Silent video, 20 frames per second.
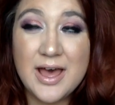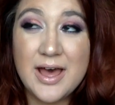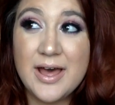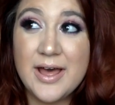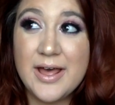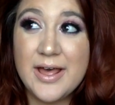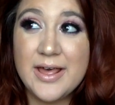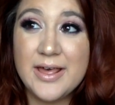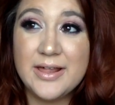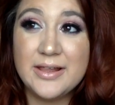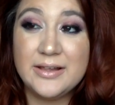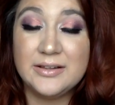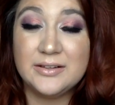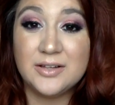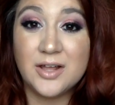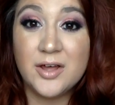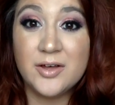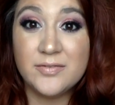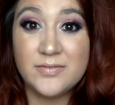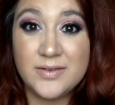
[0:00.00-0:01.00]
I
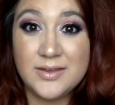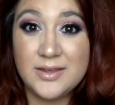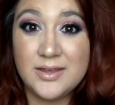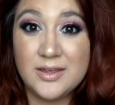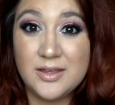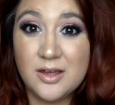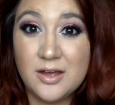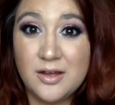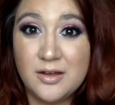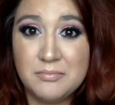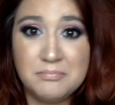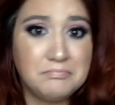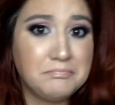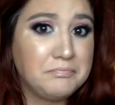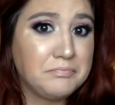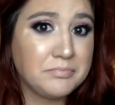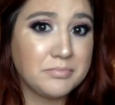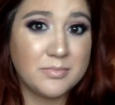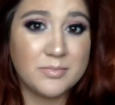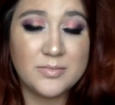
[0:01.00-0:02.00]
love
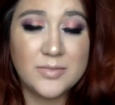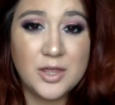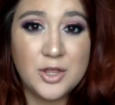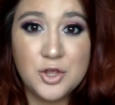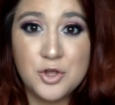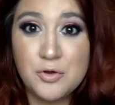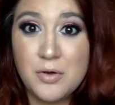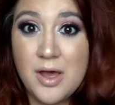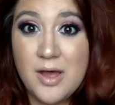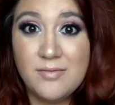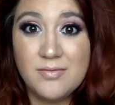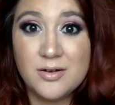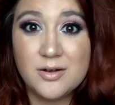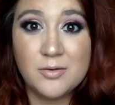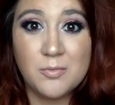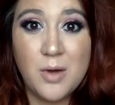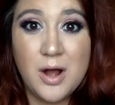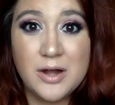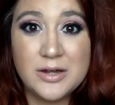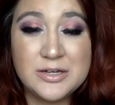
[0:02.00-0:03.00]

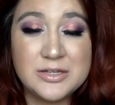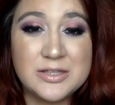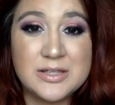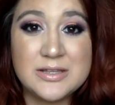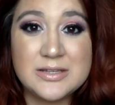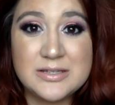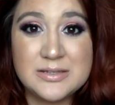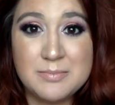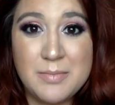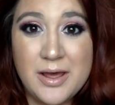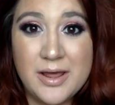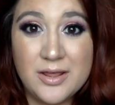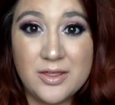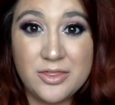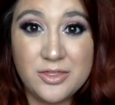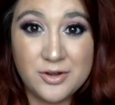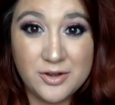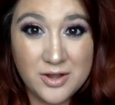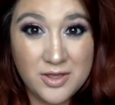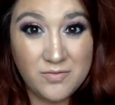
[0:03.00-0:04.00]
whoever watched this, my
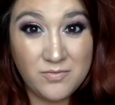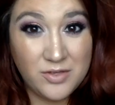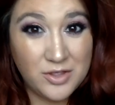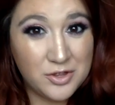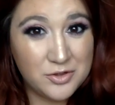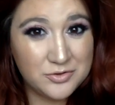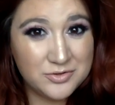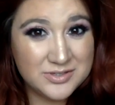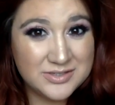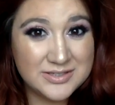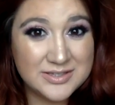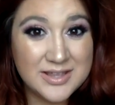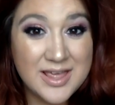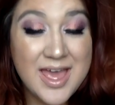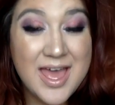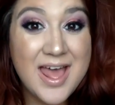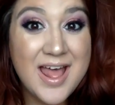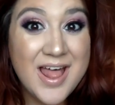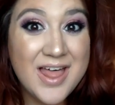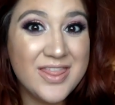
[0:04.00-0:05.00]
30 views.
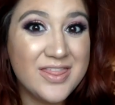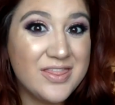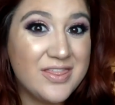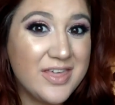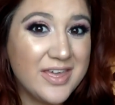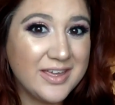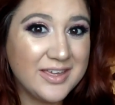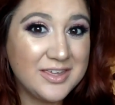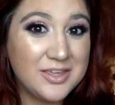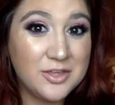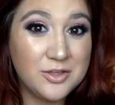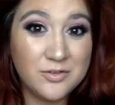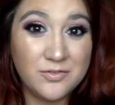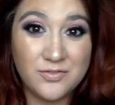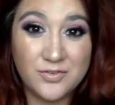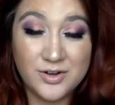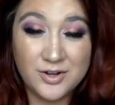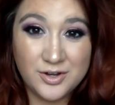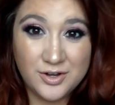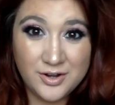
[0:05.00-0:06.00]
Thank you
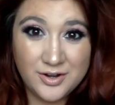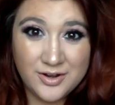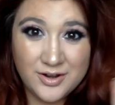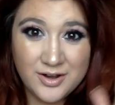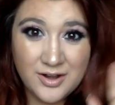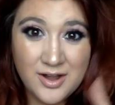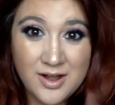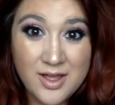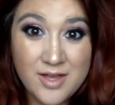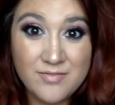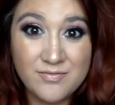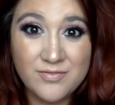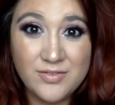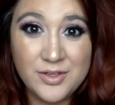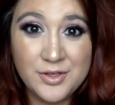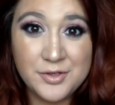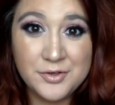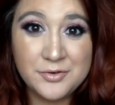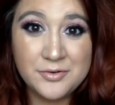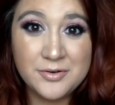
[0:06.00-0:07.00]
for your
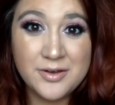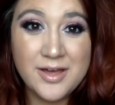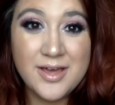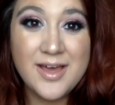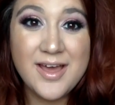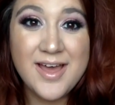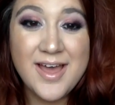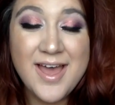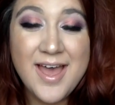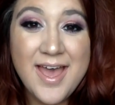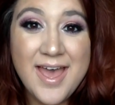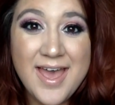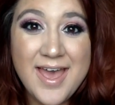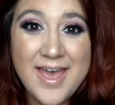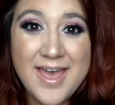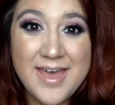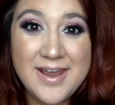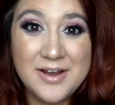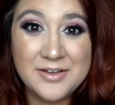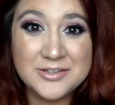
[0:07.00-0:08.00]
view.
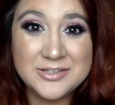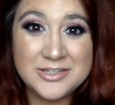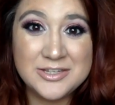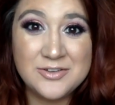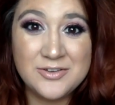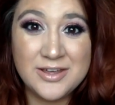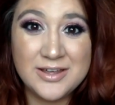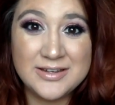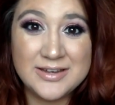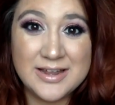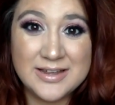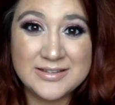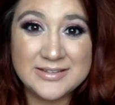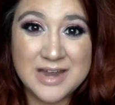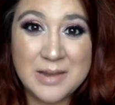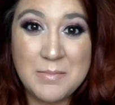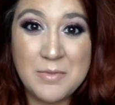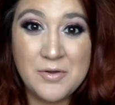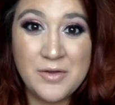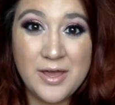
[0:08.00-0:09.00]
And I'll see you again next
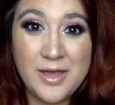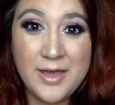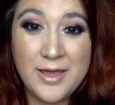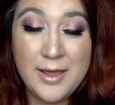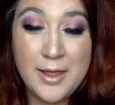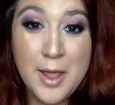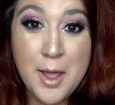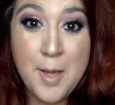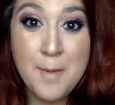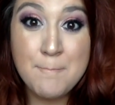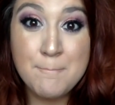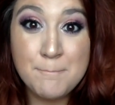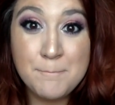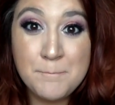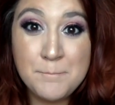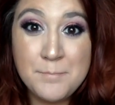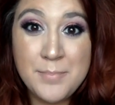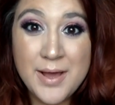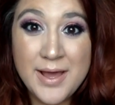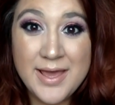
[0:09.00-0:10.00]
time, okay?
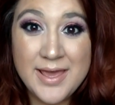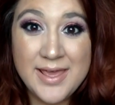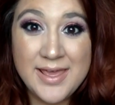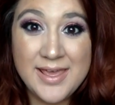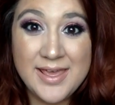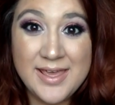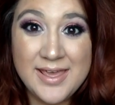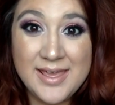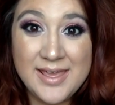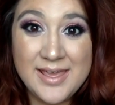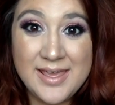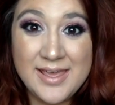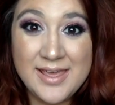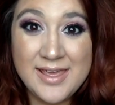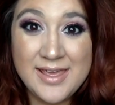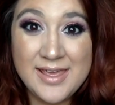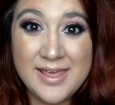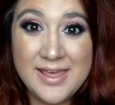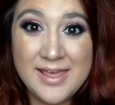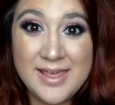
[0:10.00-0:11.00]

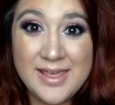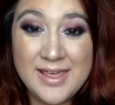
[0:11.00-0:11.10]
Bye!